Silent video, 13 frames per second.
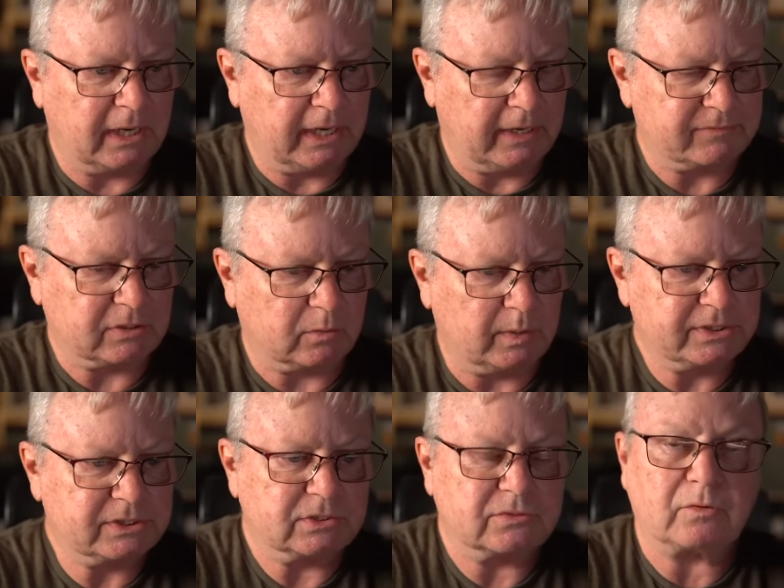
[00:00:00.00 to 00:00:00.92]
I have some
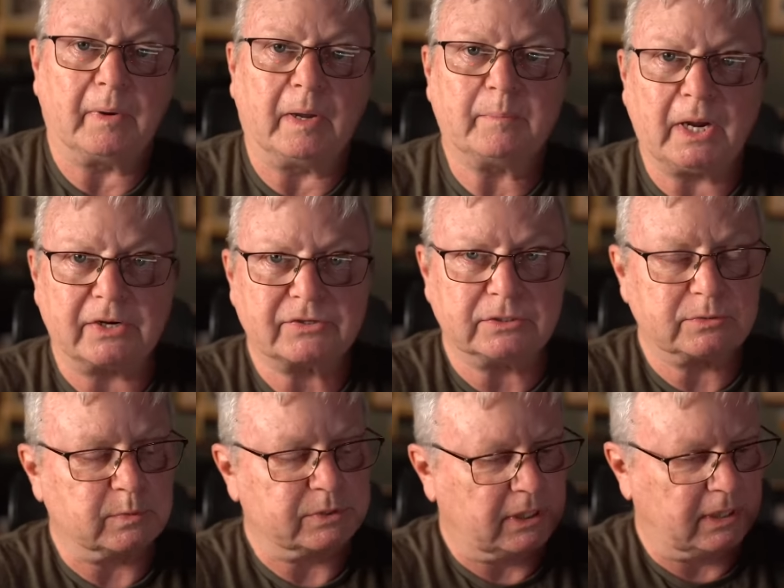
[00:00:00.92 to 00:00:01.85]
questions from my patrons
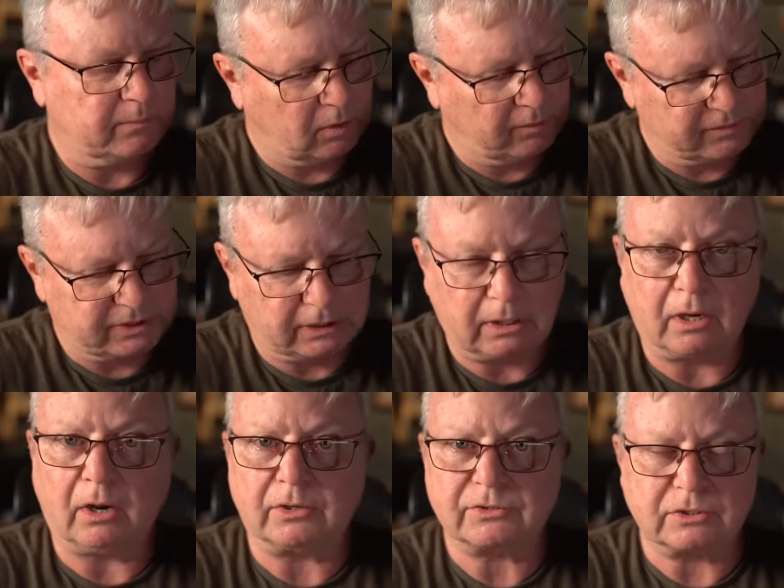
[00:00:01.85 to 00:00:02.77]
which I'm obviously going
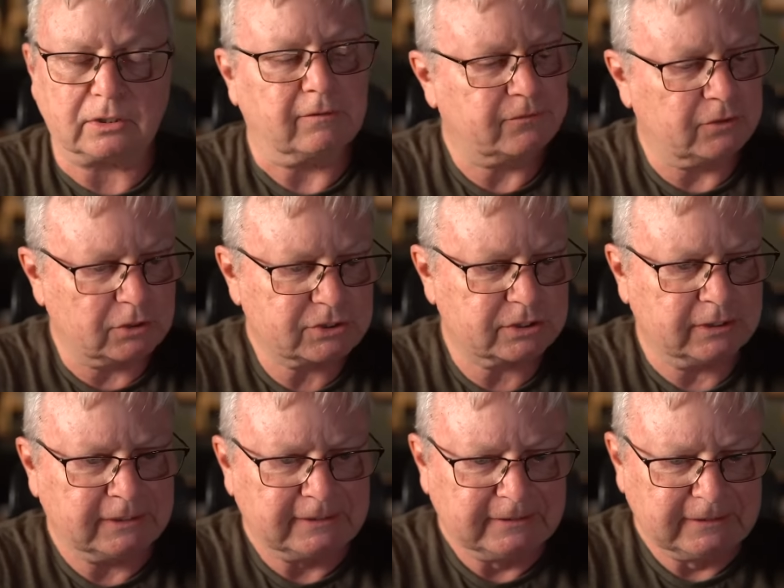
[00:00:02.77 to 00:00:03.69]
to answer first,
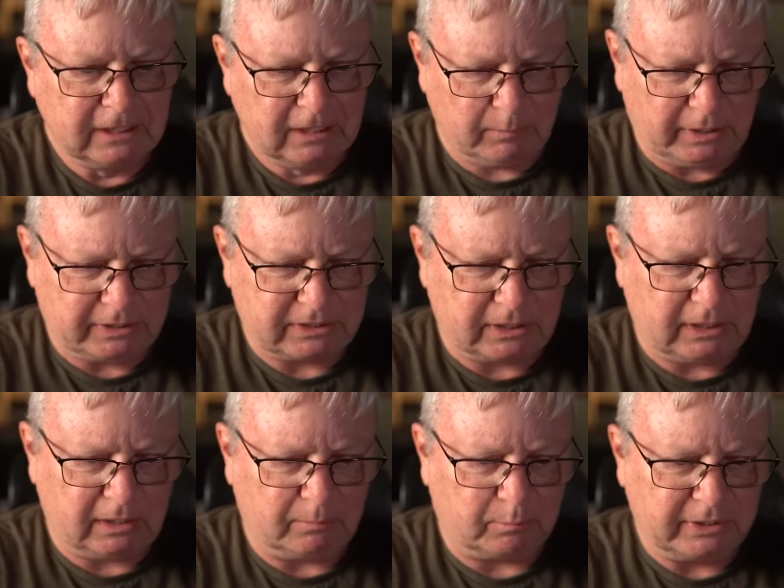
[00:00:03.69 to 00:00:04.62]
but
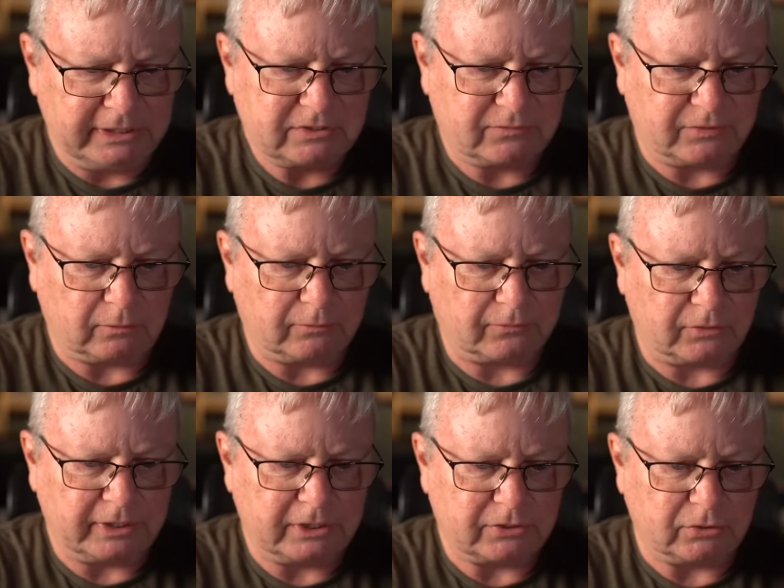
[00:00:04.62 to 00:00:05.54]
uh, please feel
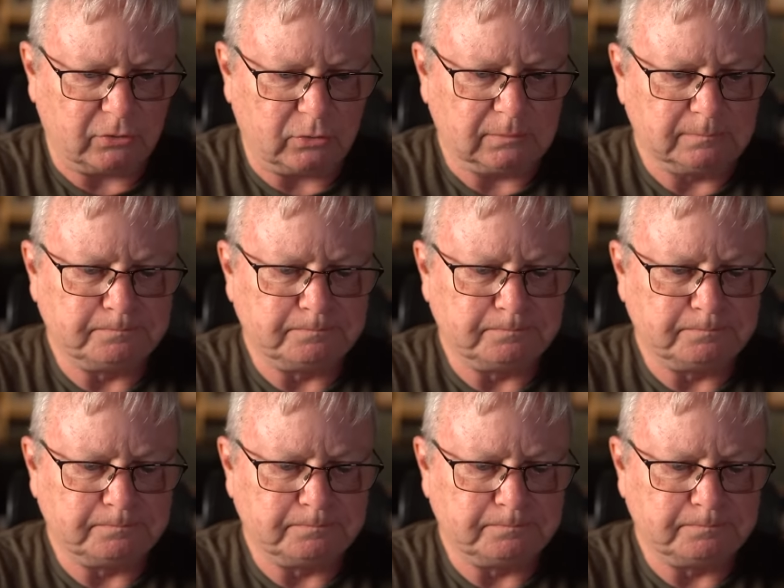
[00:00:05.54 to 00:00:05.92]
free to